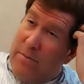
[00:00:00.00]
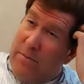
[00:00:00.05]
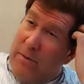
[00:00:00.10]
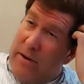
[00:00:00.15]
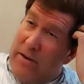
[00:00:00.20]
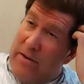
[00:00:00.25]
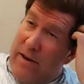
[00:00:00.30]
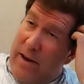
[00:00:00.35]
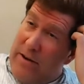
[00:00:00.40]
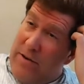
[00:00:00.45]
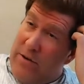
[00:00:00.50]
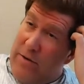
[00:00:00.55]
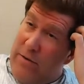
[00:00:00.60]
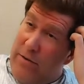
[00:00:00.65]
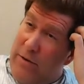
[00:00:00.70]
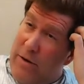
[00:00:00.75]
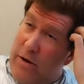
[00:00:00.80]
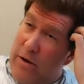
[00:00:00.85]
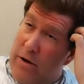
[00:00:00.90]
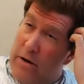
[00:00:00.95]
but it's actually
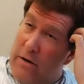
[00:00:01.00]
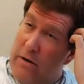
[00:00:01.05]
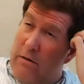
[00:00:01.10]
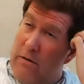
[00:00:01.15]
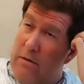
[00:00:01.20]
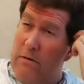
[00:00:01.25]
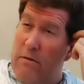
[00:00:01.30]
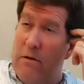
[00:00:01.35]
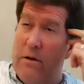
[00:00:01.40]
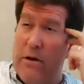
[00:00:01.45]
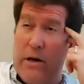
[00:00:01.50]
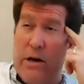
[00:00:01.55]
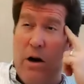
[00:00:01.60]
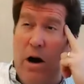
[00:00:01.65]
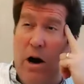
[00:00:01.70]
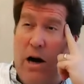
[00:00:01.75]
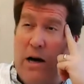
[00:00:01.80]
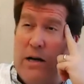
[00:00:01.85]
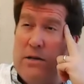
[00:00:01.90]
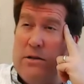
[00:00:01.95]
for a good
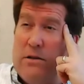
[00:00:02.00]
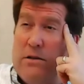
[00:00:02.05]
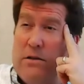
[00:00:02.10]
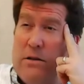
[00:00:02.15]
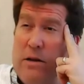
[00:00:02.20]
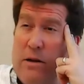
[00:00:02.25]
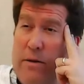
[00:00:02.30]
cause.